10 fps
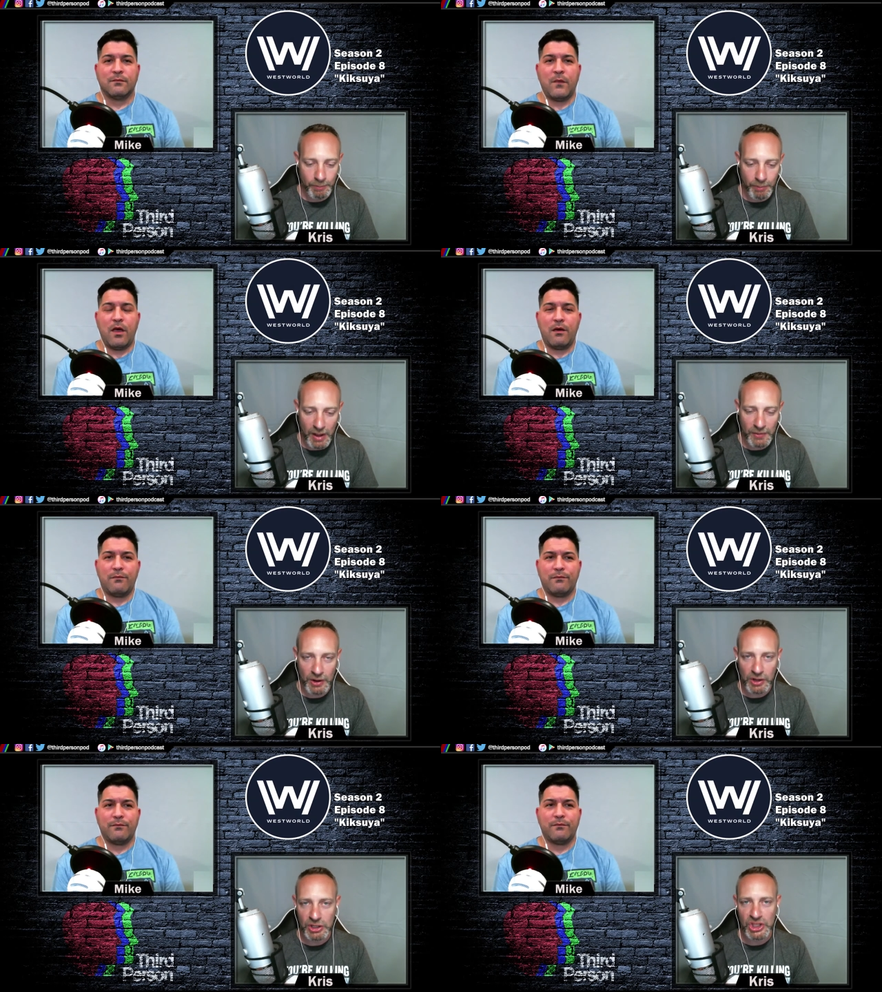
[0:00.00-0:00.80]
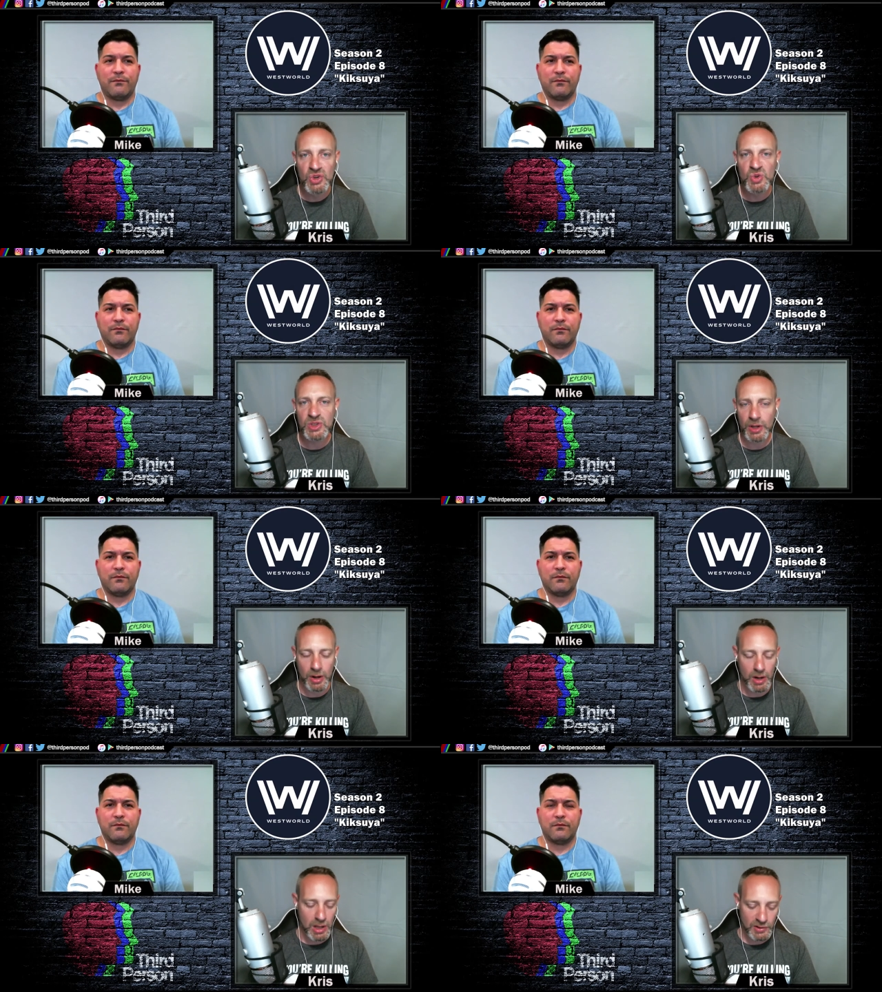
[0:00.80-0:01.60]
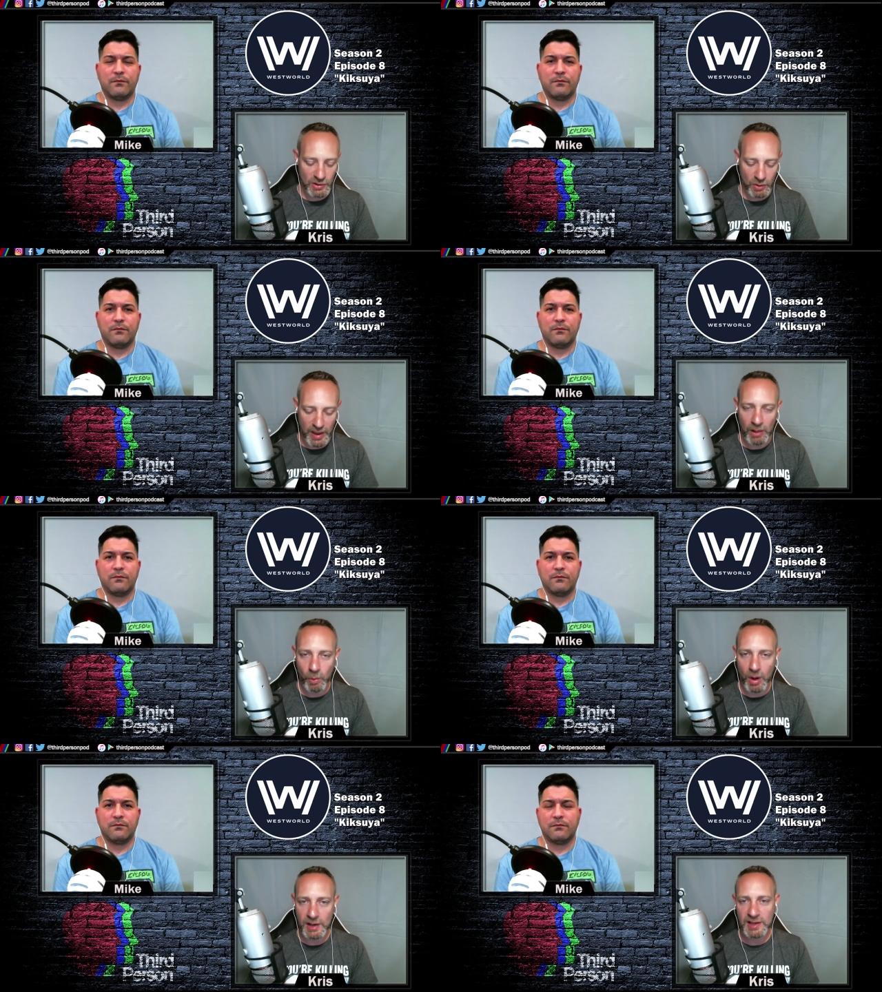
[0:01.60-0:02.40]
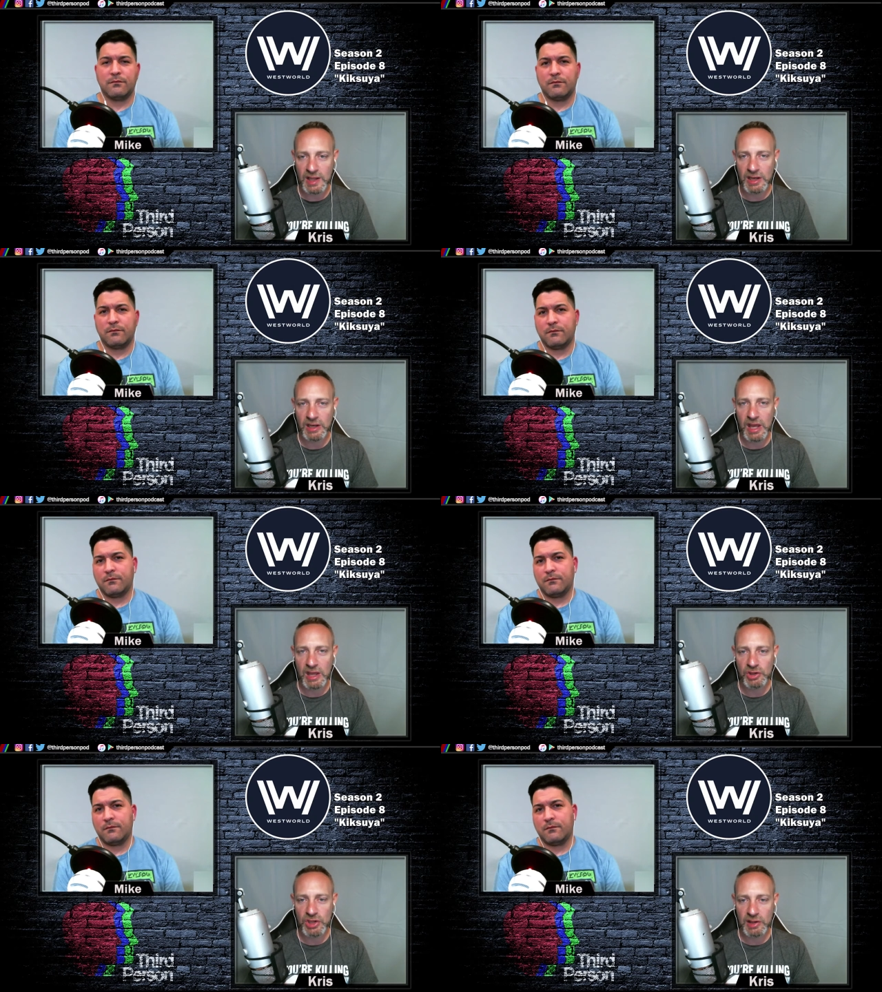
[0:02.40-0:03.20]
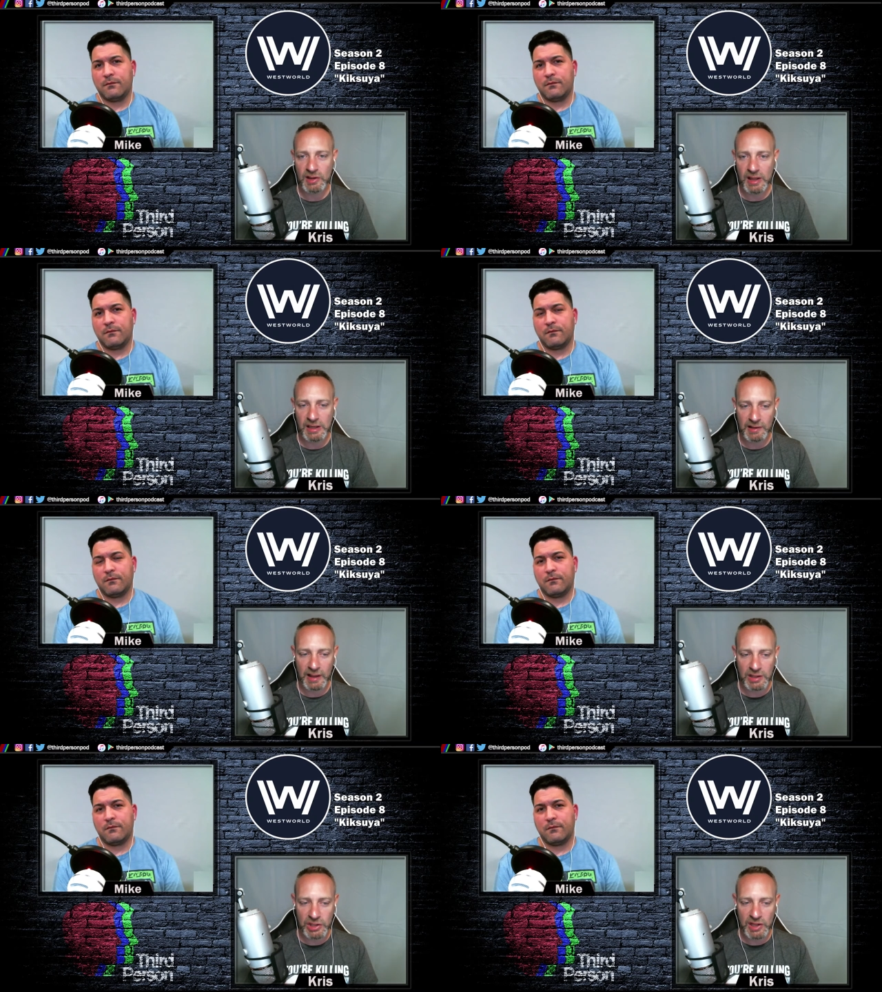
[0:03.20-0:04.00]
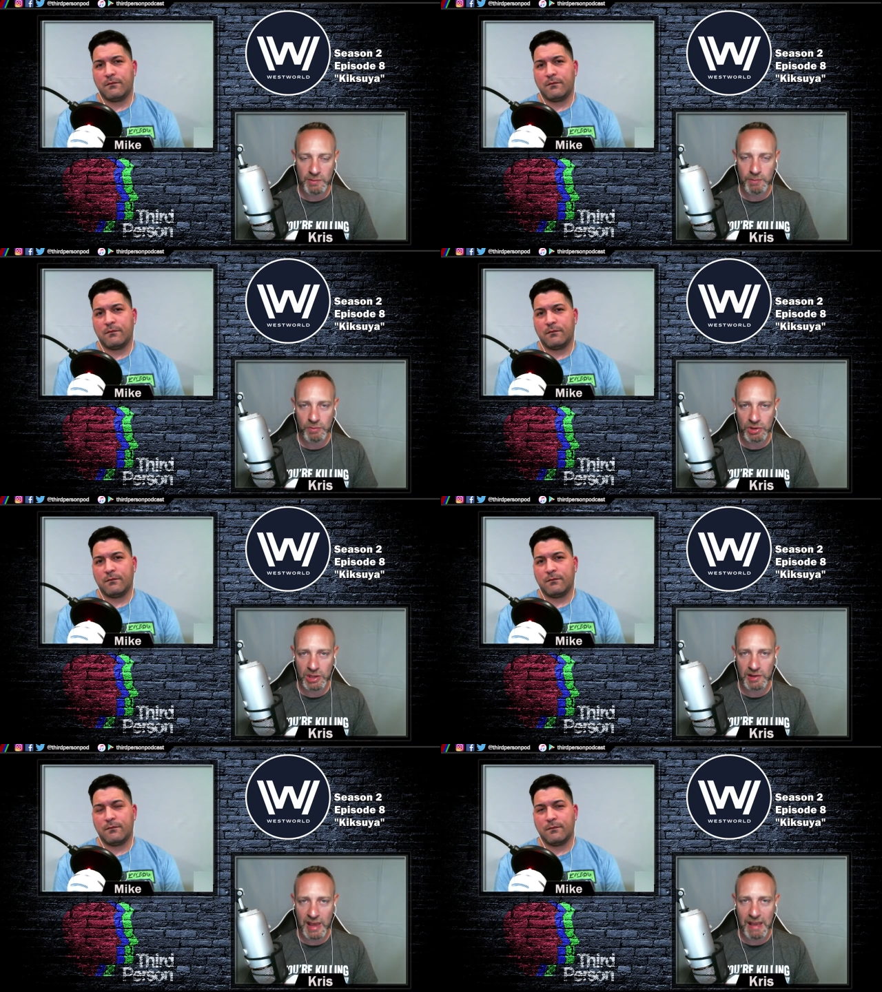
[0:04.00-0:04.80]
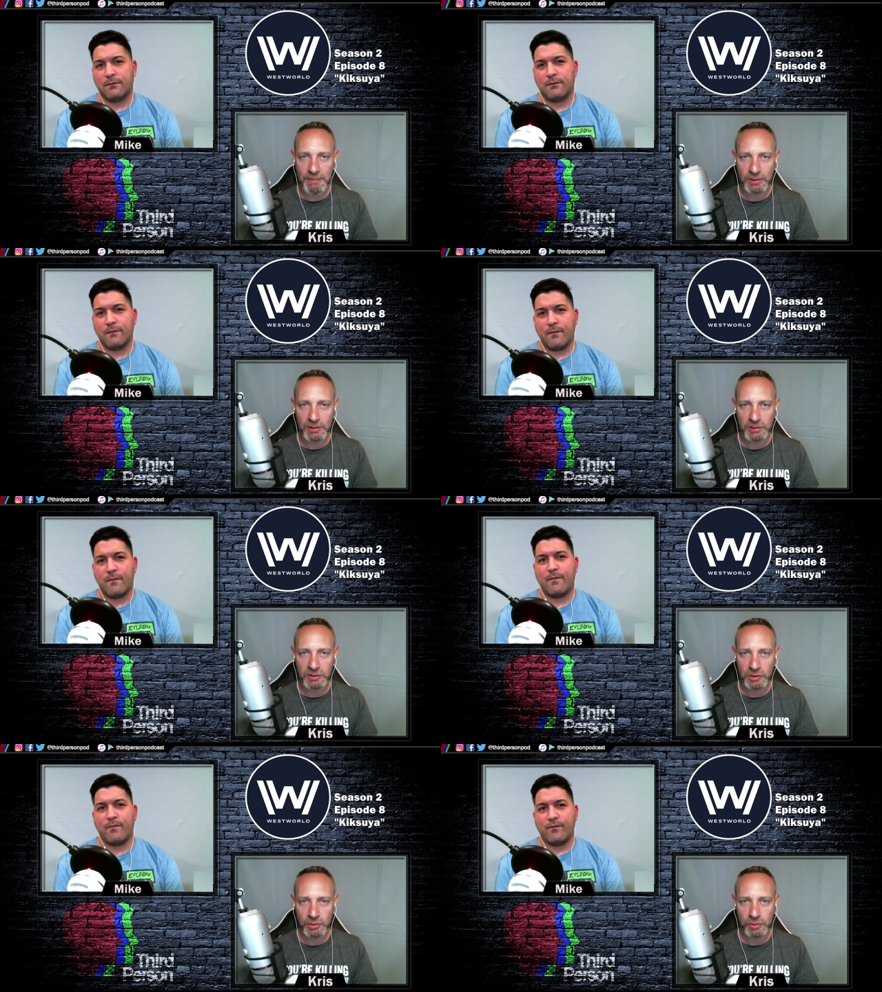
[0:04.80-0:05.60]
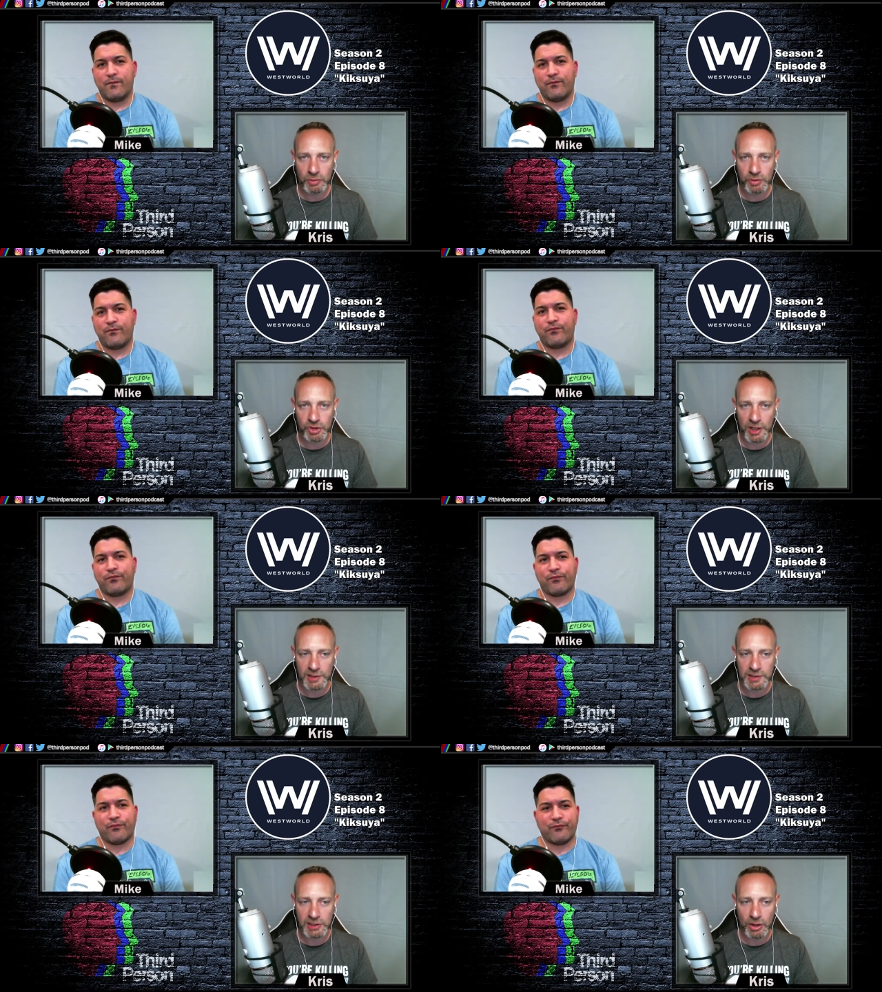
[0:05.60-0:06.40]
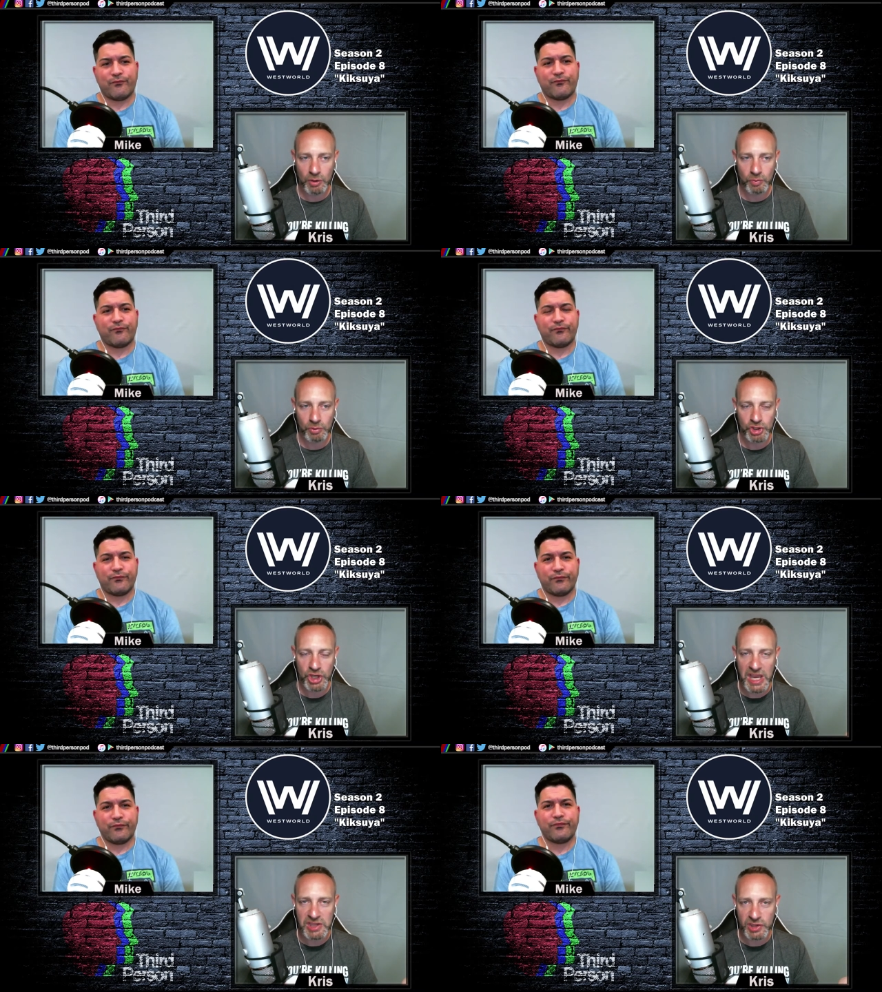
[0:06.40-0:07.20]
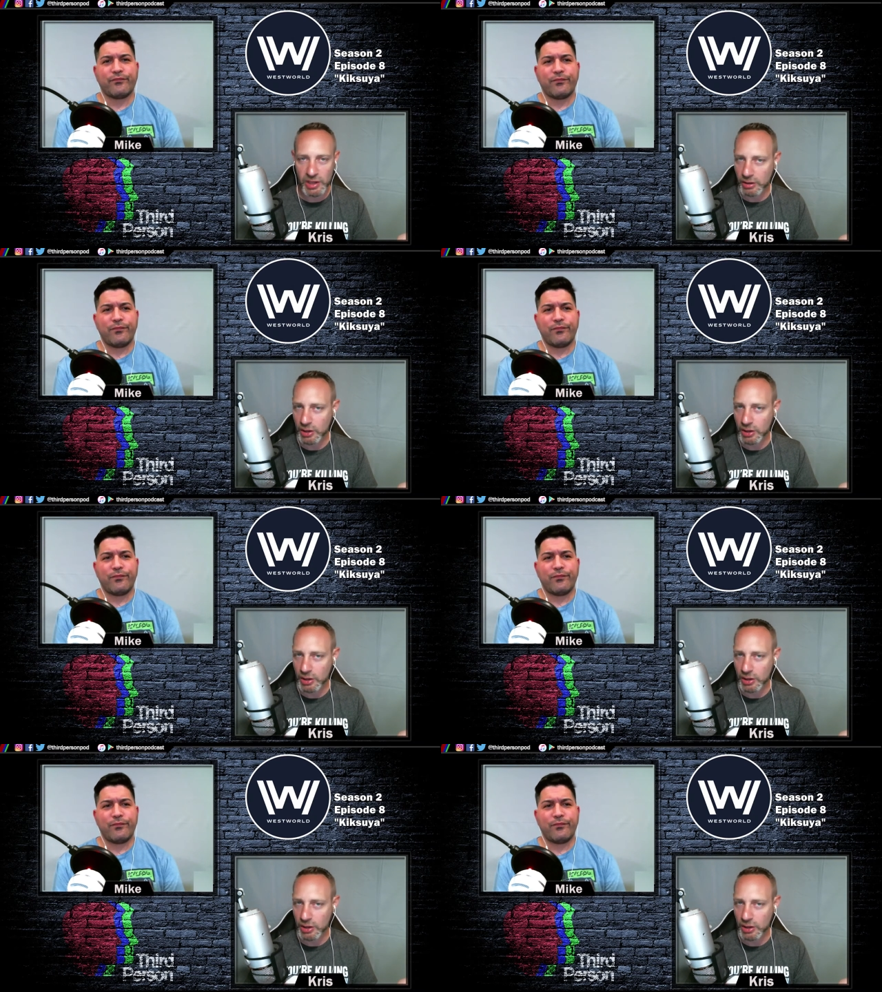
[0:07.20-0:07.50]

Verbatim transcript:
Speaker 1: but yeah. they're going to use her. So Hale walks in and, and she's and he's like she's she's able to just you know change their